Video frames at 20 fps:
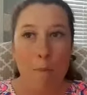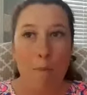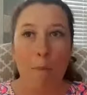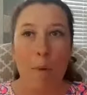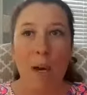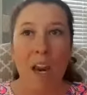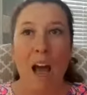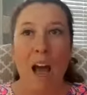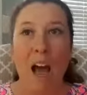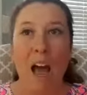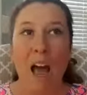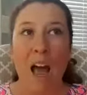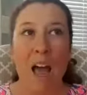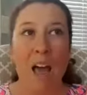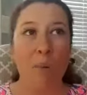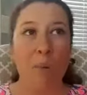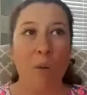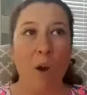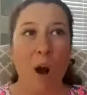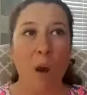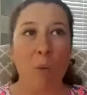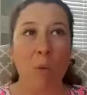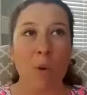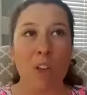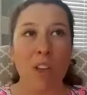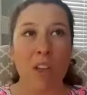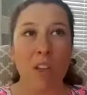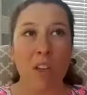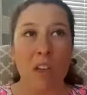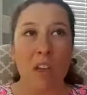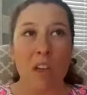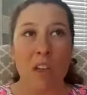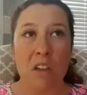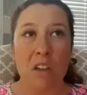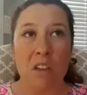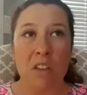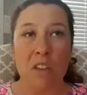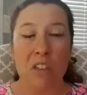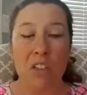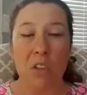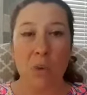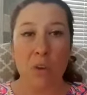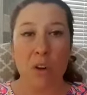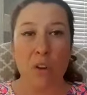but I had probably two